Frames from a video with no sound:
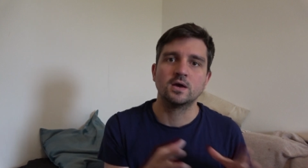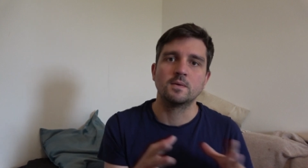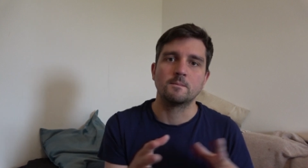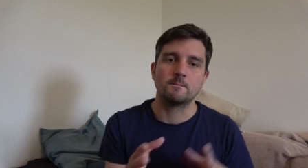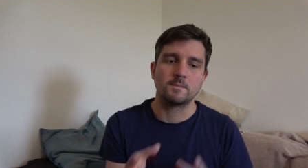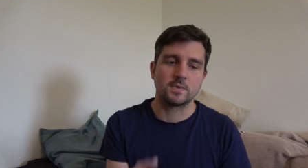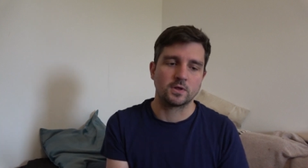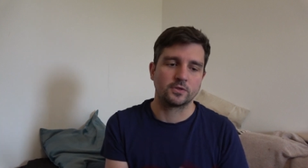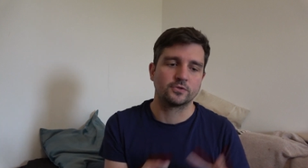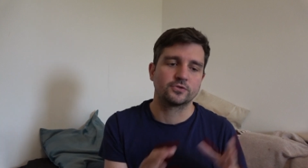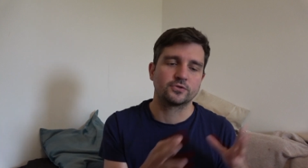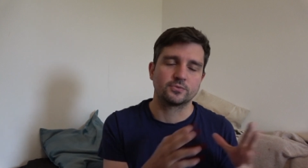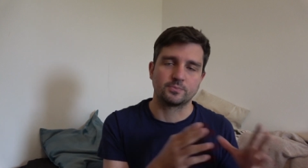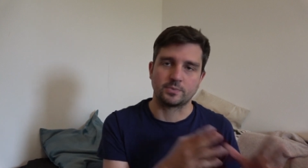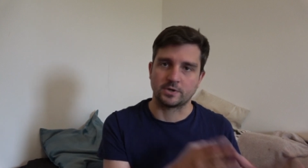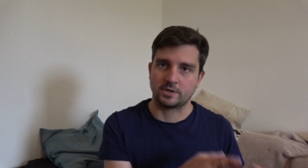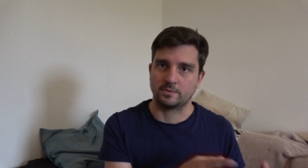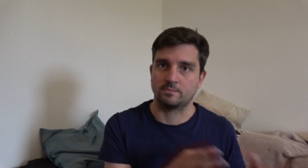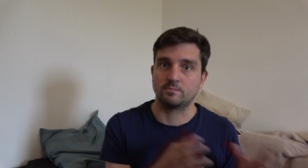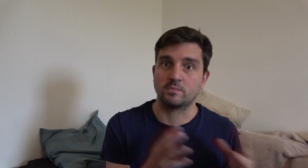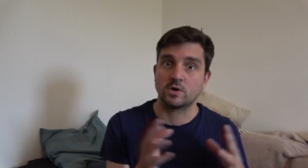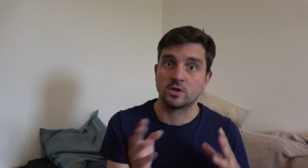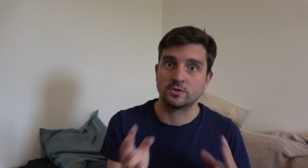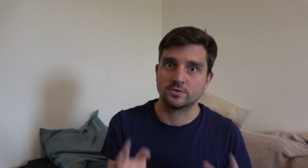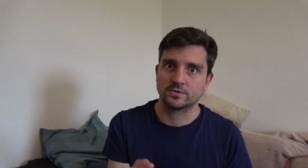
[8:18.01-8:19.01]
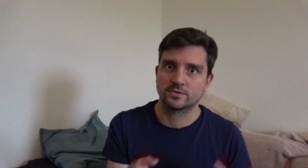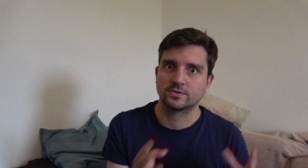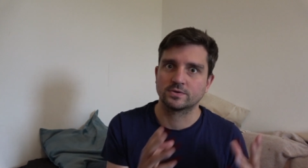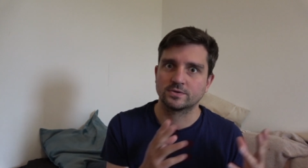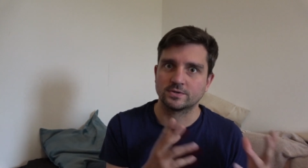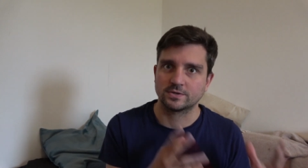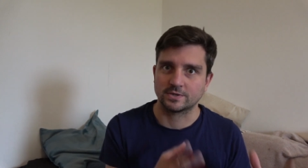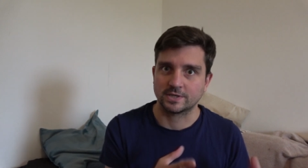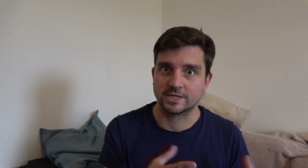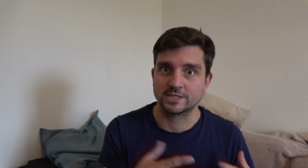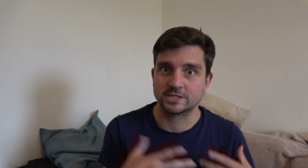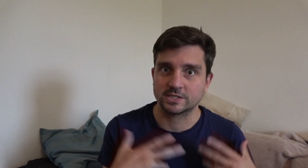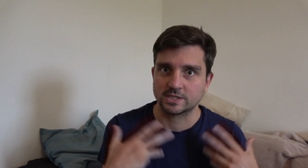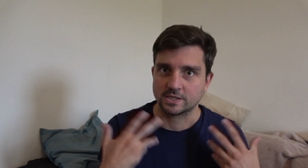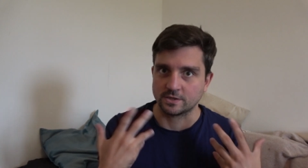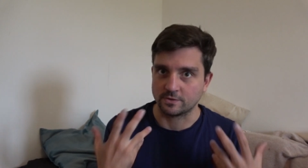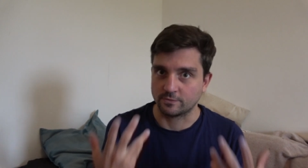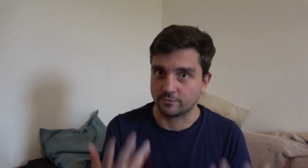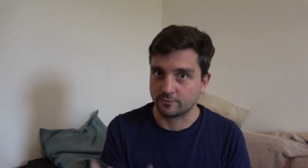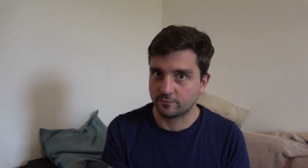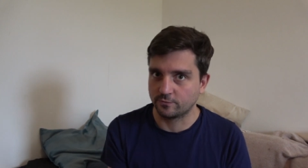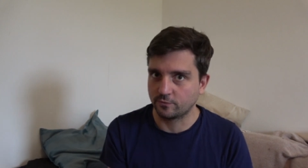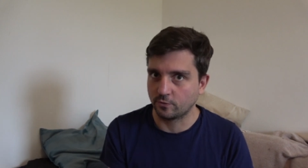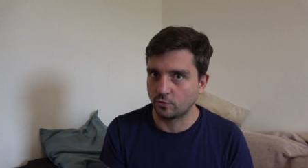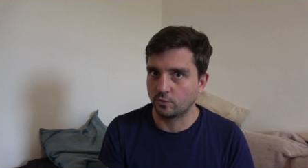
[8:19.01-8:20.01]
month by month to actually
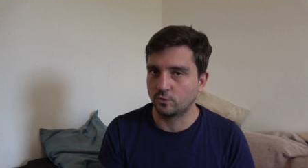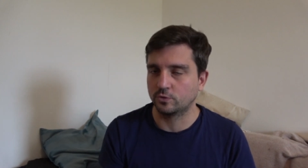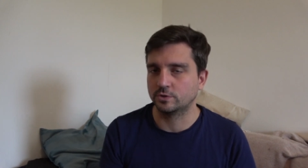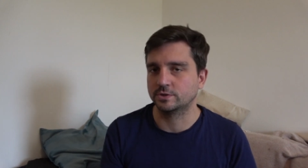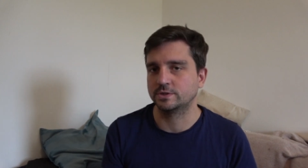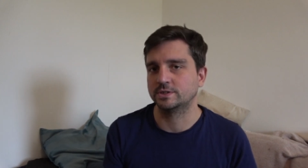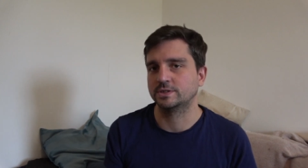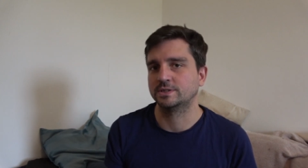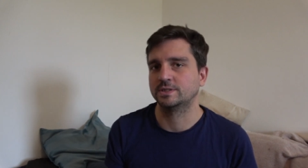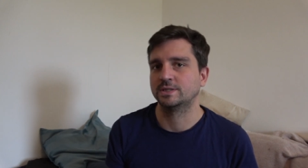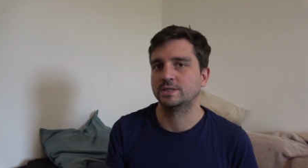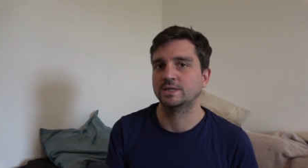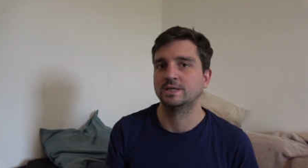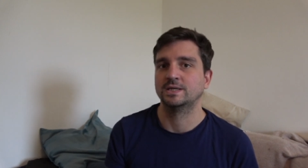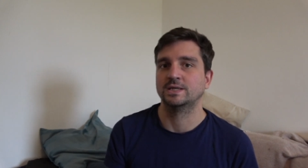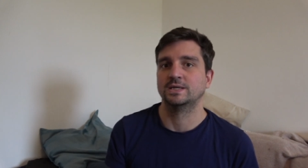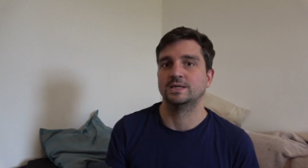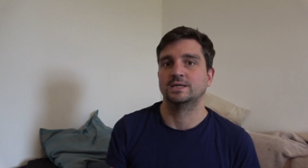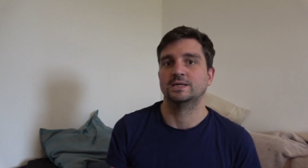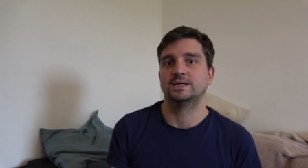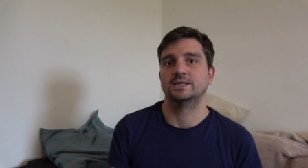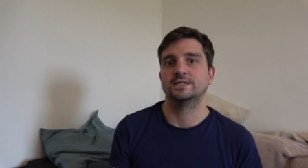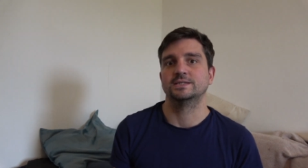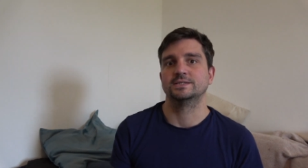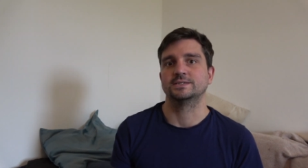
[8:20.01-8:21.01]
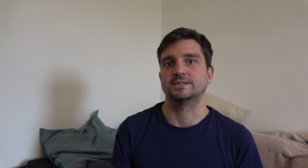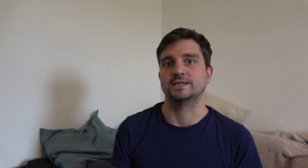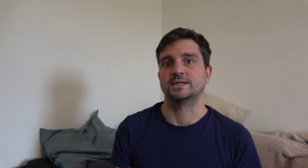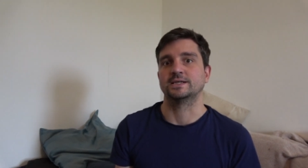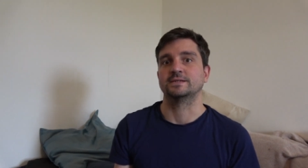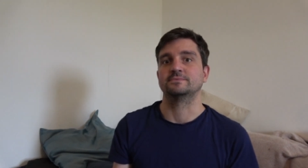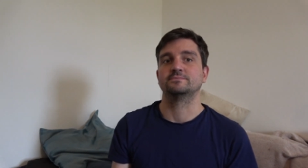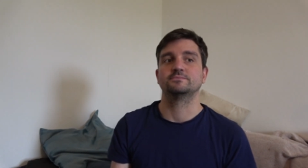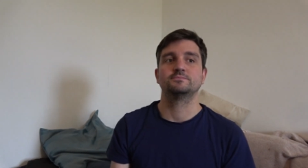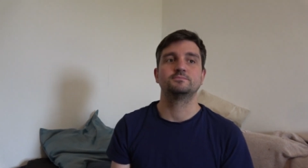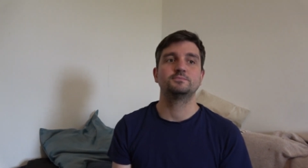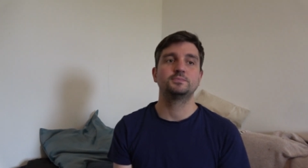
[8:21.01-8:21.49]
afford that.